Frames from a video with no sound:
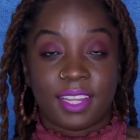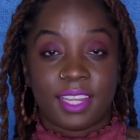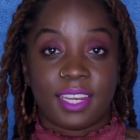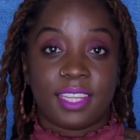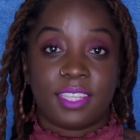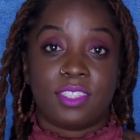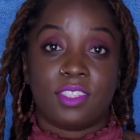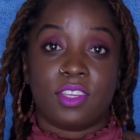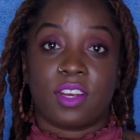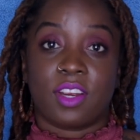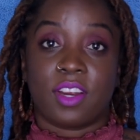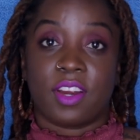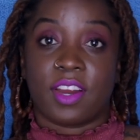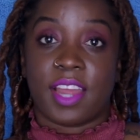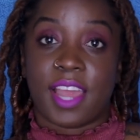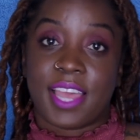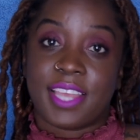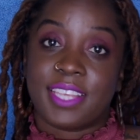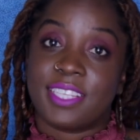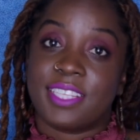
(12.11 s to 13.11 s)
It is your girl,
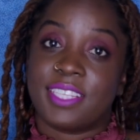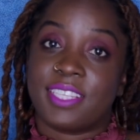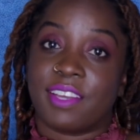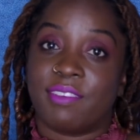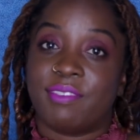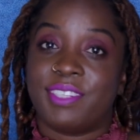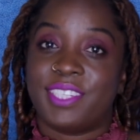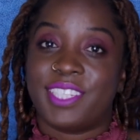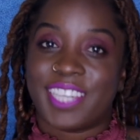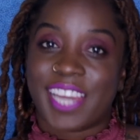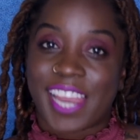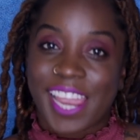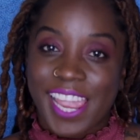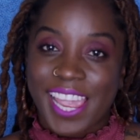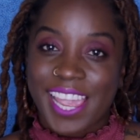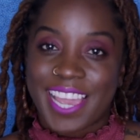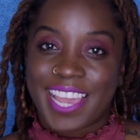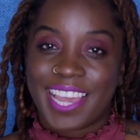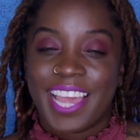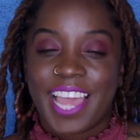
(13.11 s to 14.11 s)
Essence of
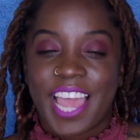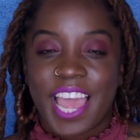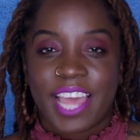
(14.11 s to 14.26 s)
Shay.